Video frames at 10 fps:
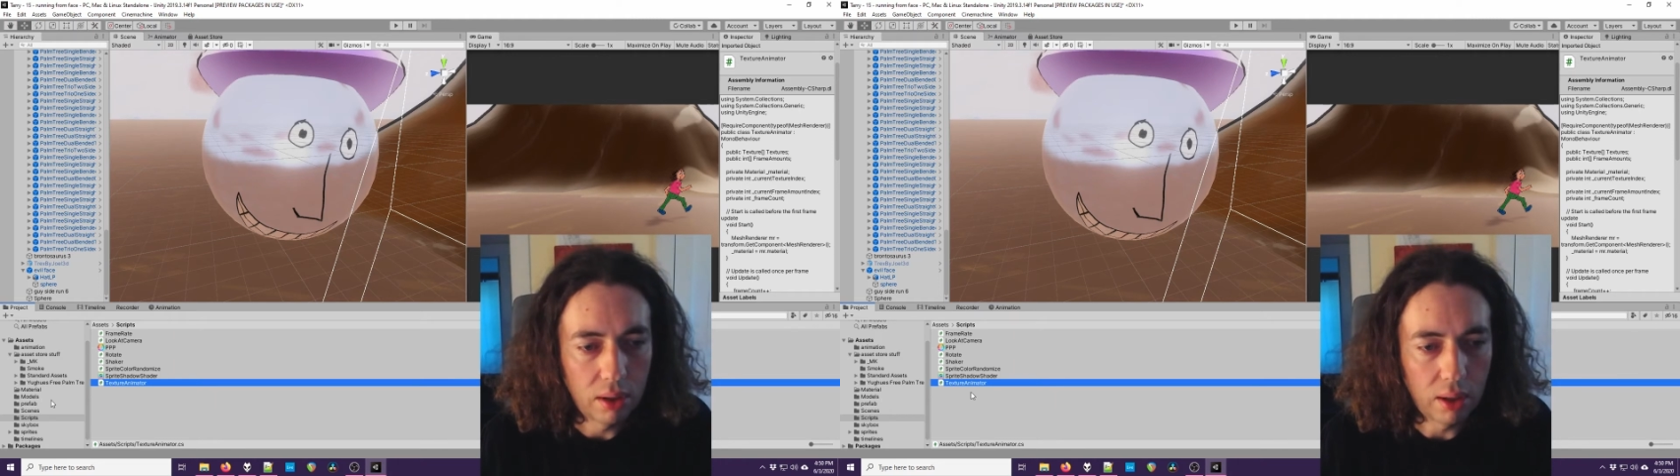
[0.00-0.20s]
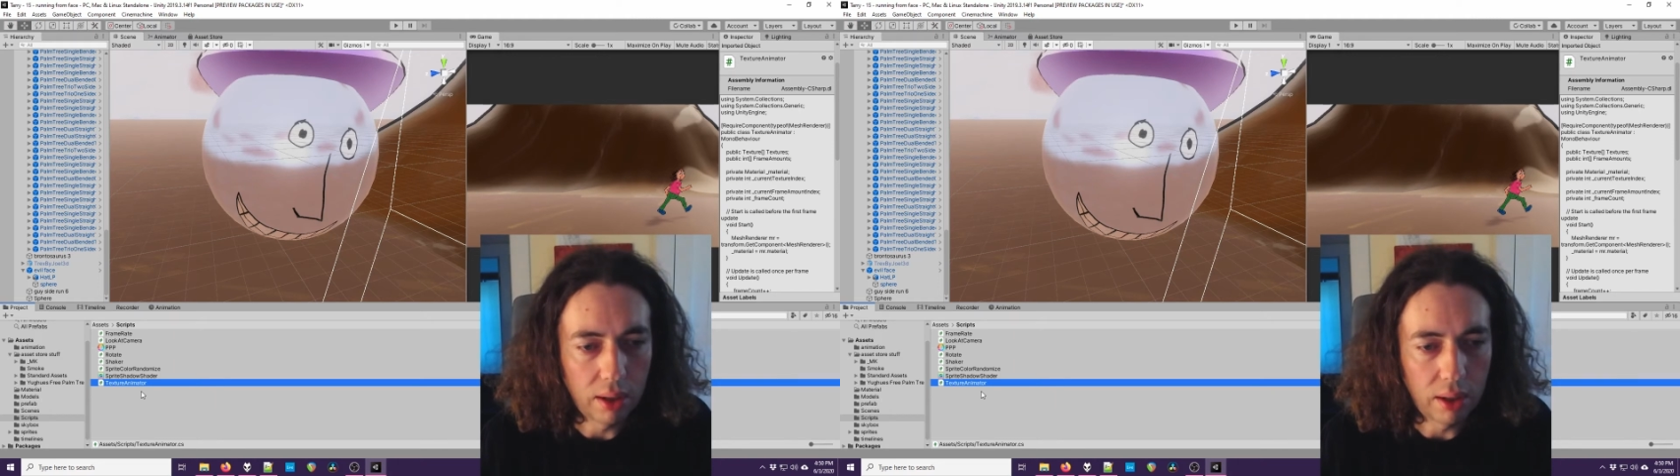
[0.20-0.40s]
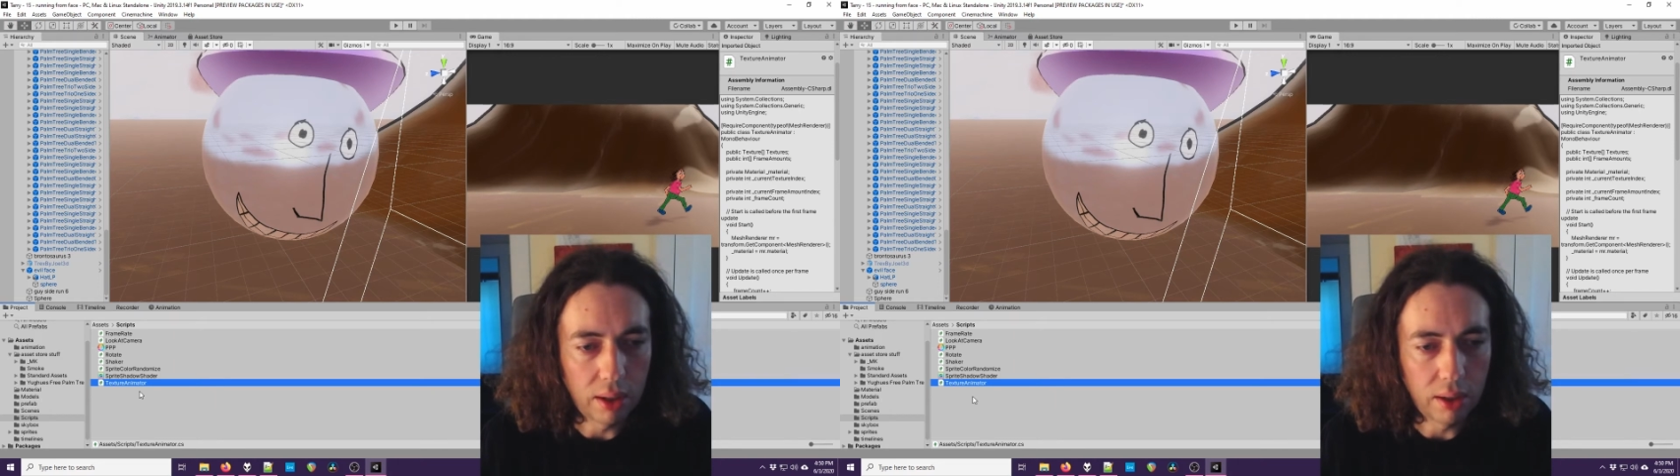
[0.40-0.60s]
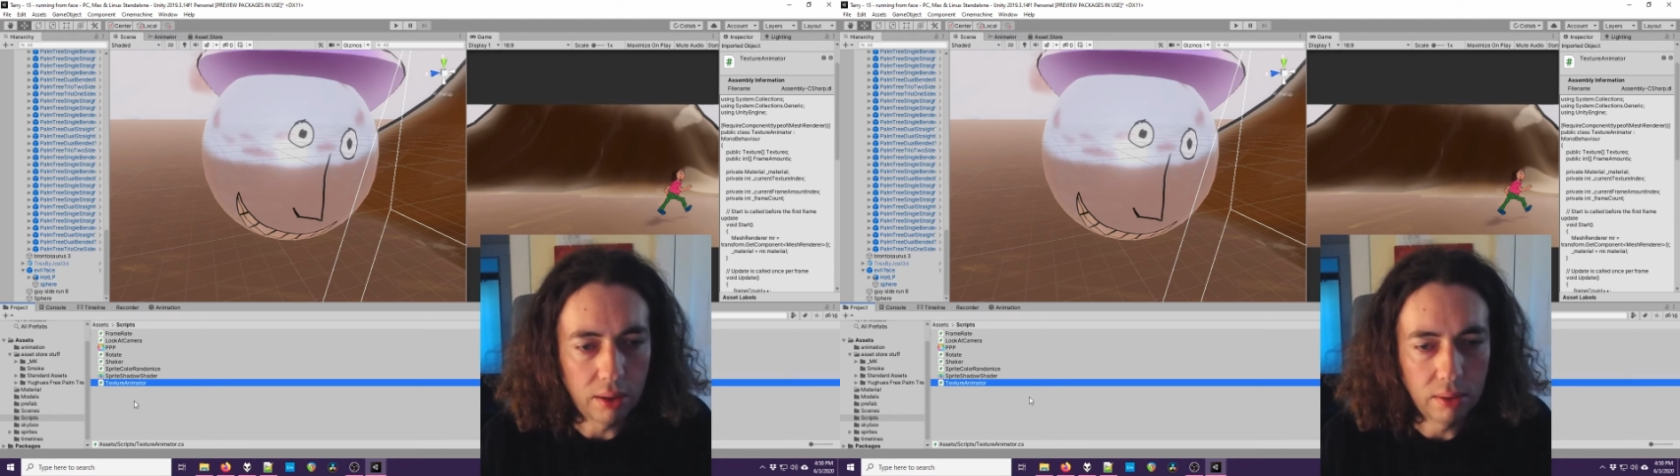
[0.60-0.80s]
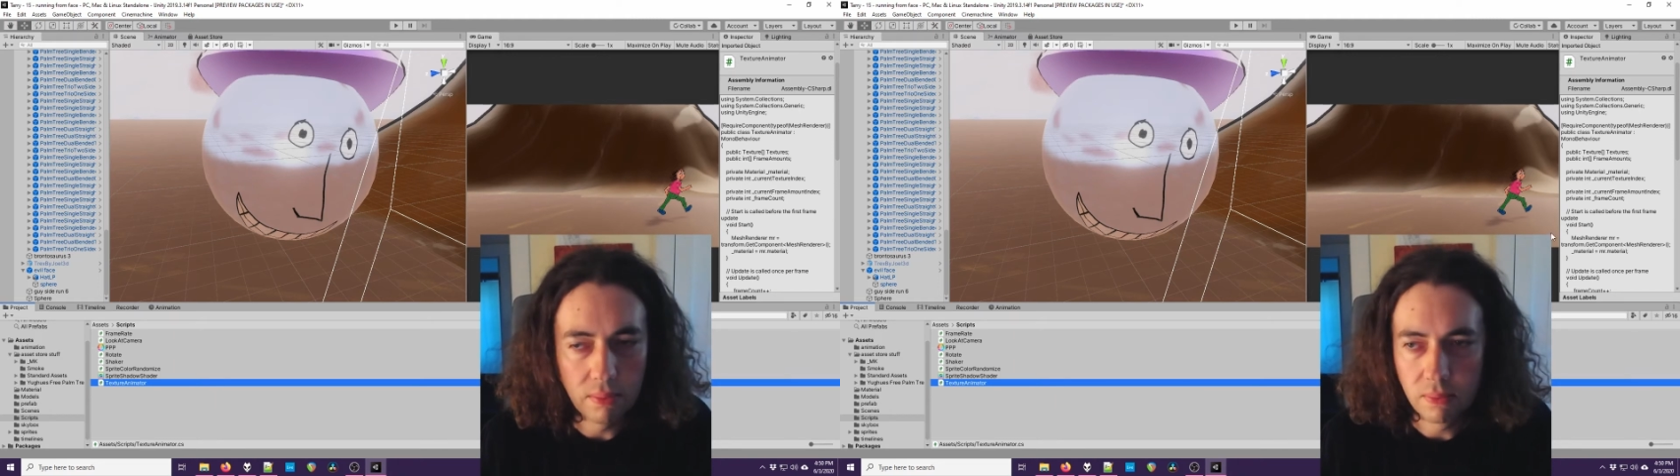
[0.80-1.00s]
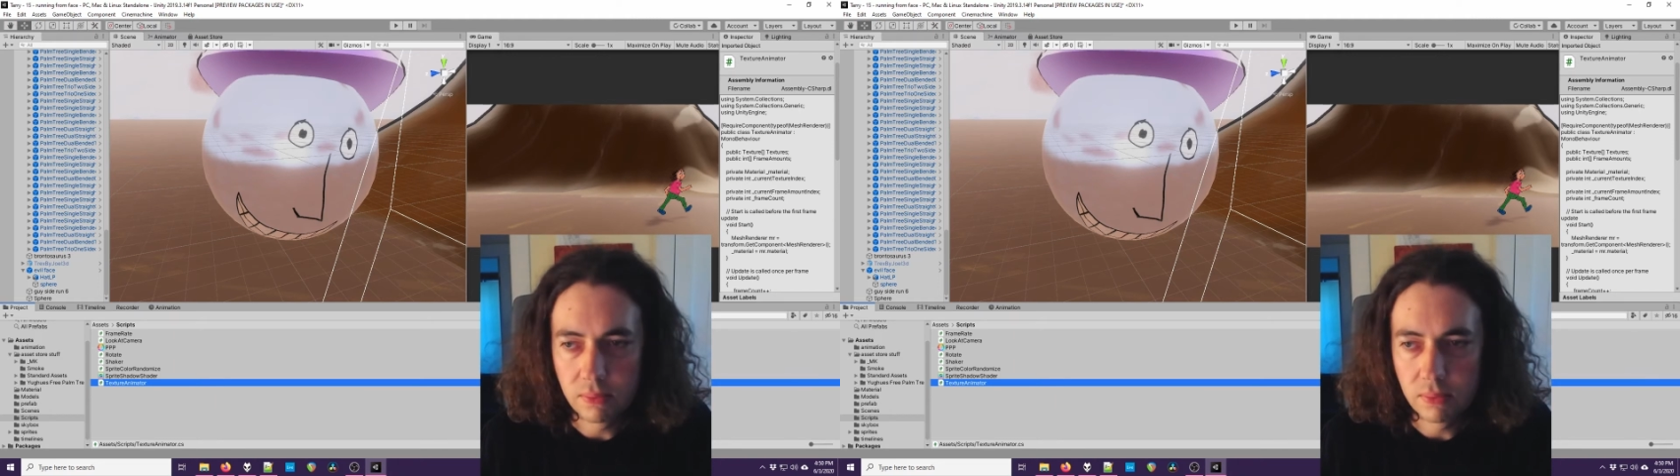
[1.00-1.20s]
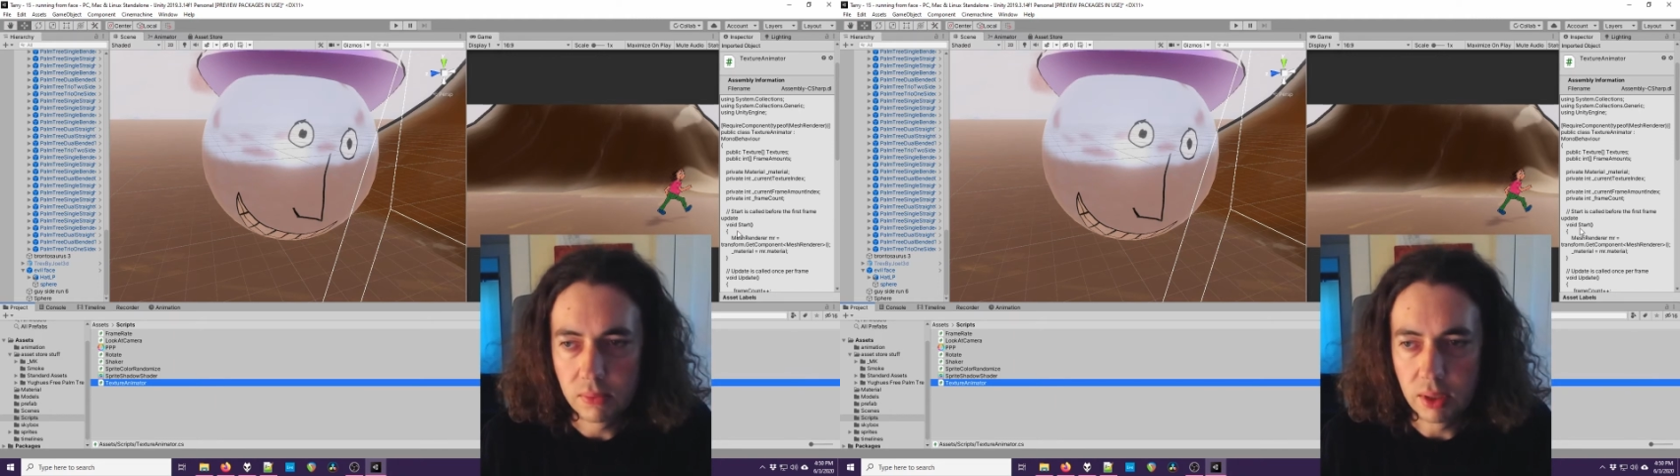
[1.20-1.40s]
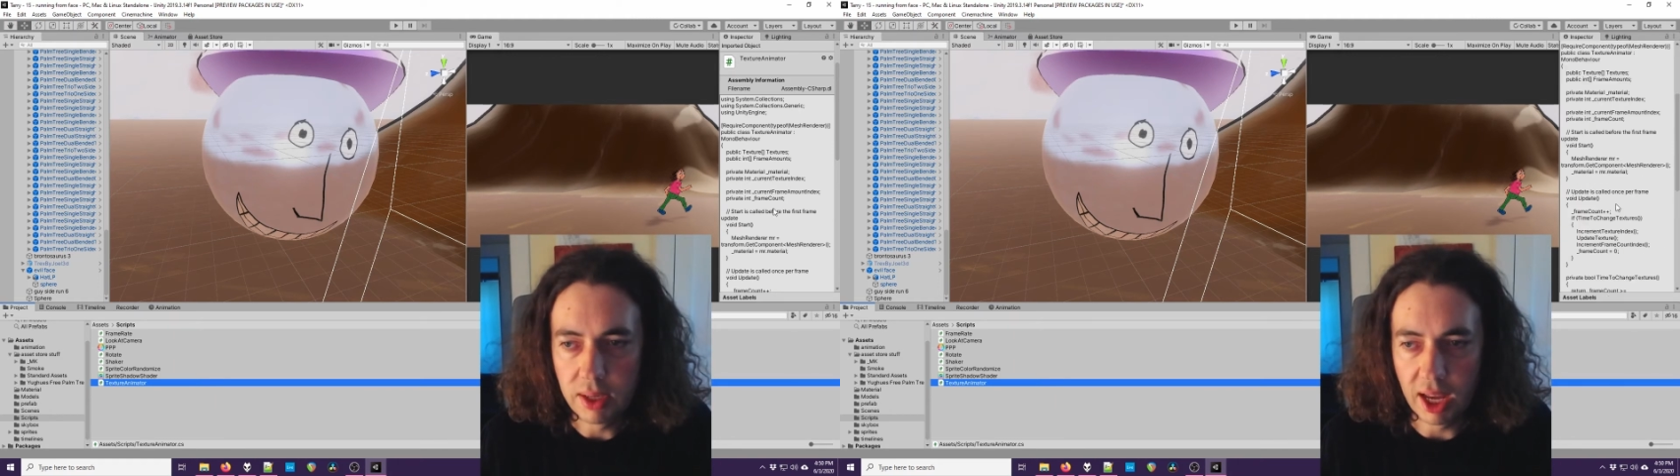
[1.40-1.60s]

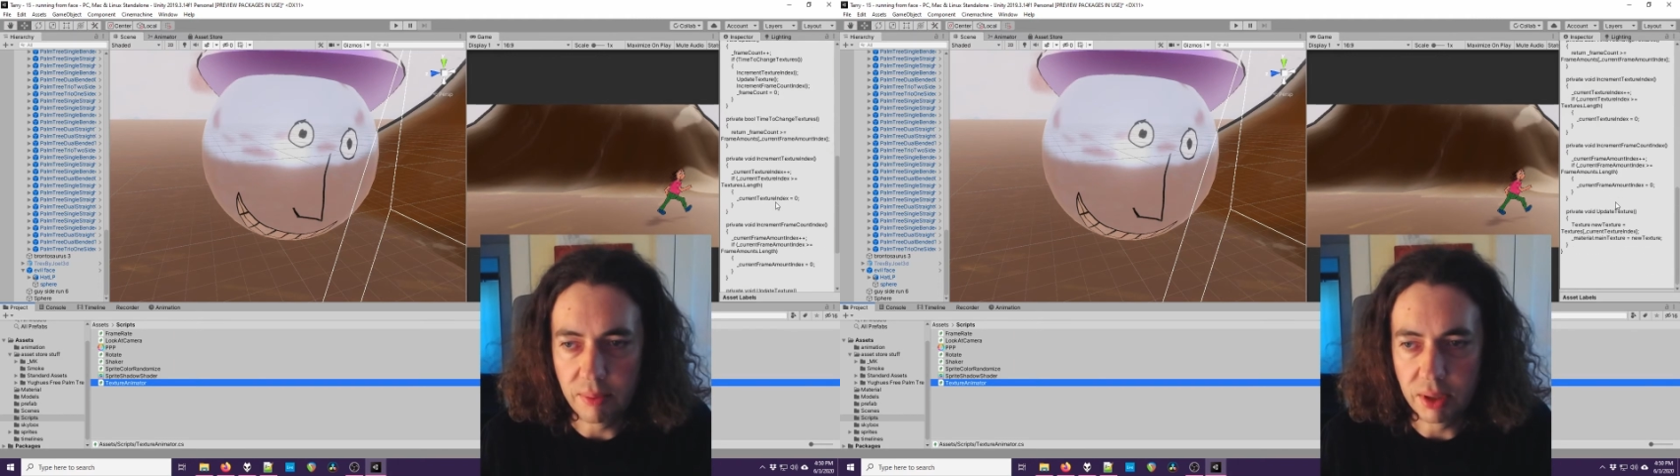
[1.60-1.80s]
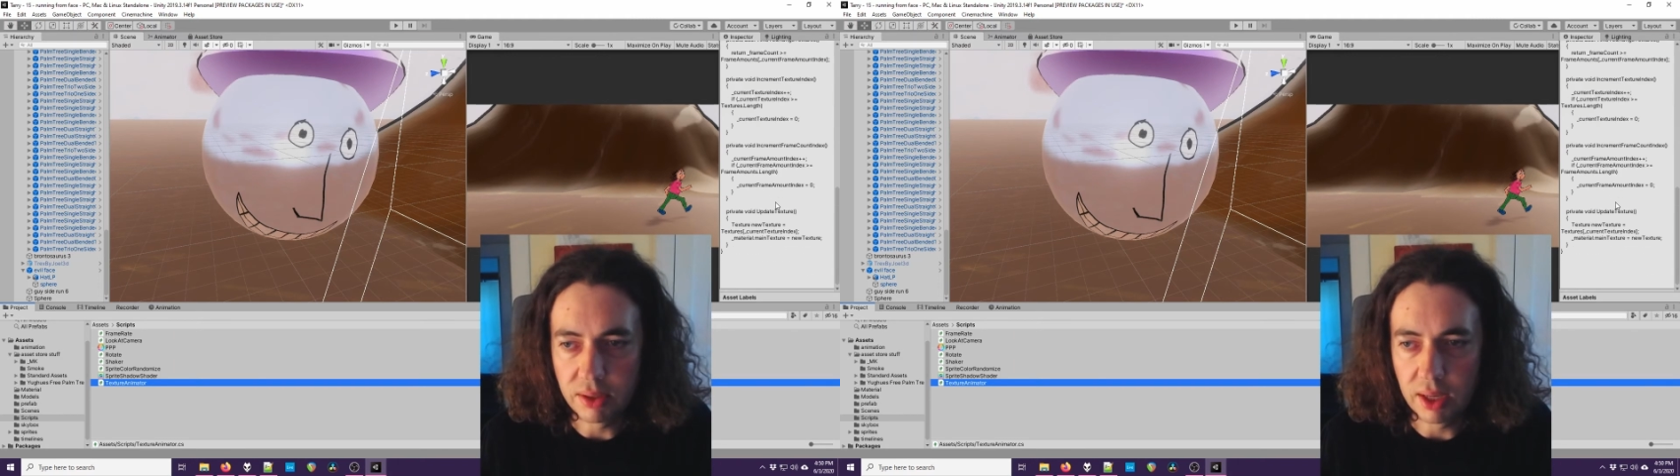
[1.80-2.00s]
timings